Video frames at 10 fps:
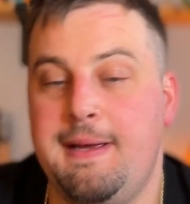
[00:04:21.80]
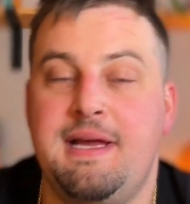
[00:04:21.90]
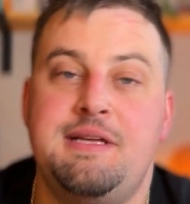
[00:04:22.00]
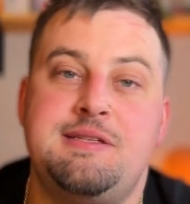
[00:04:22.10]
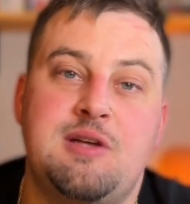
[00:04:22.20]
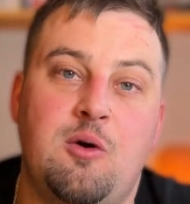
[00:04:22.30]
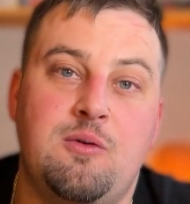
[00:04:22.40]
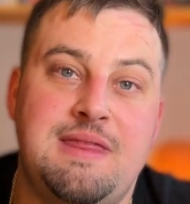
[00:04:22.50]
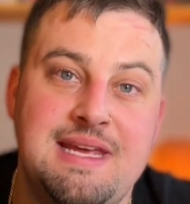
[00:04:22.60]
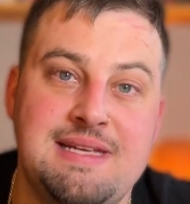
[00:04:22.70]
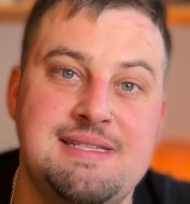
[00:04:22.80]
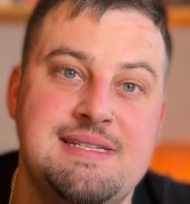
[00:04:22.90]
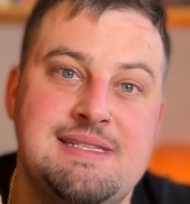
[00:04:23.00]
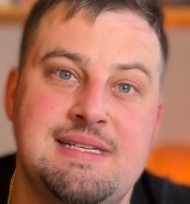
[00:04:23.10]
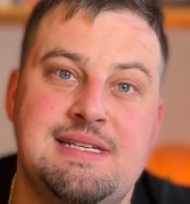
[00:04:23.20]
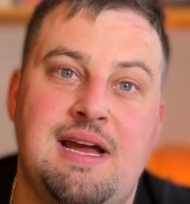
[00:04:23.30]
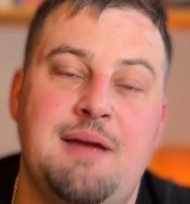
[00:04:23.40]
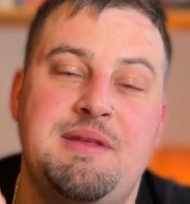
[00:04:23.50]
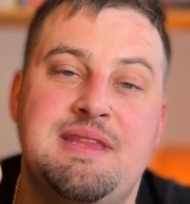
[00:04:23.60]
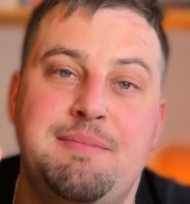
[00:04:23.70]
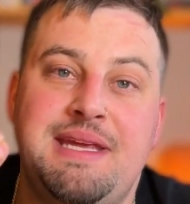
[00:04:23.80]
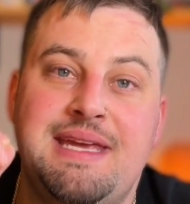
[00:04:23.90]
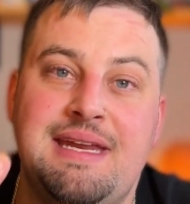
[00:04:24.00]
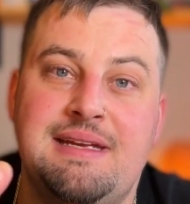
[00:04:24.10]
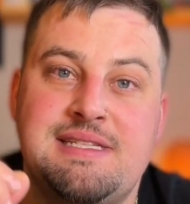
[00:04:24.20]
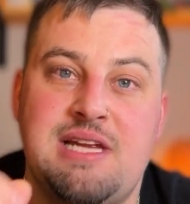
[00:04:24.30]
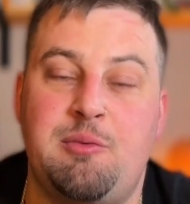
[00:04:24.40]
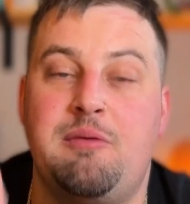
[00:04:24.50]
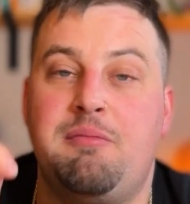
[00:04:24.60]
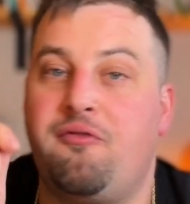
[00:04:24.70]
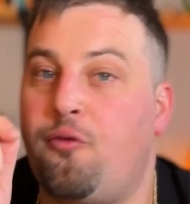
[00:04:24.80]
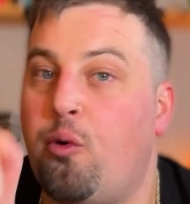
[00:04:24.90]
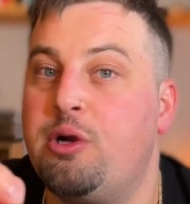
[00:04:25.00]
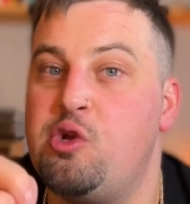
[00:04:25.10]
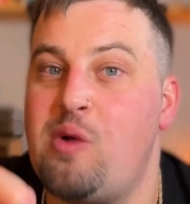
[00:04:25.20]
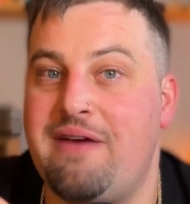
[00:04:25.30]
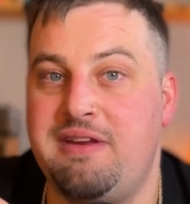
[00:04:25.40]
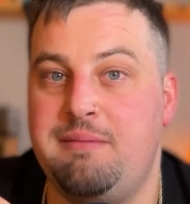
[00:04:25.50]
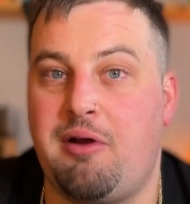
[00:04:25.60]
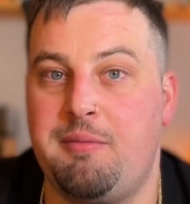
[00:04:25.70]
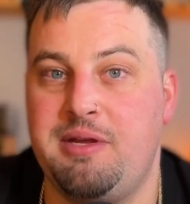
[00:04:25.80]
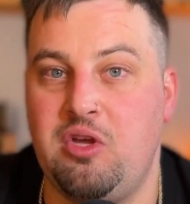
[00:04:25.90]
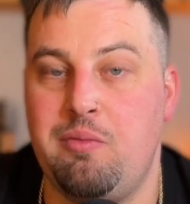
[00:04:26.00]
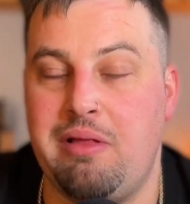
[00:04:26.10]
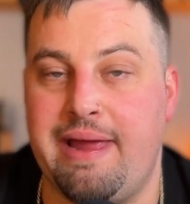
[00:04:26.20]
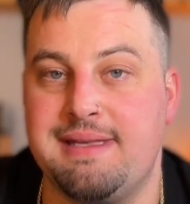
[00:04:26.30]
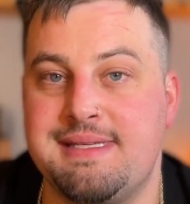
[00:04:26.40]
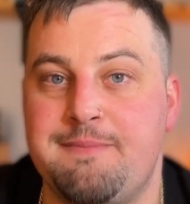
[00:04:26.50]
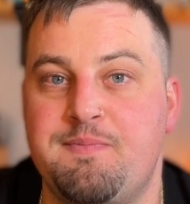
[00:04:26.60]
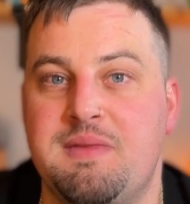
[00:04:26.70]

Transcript: So this is the time in the beginning of summer before you have any barbecue plans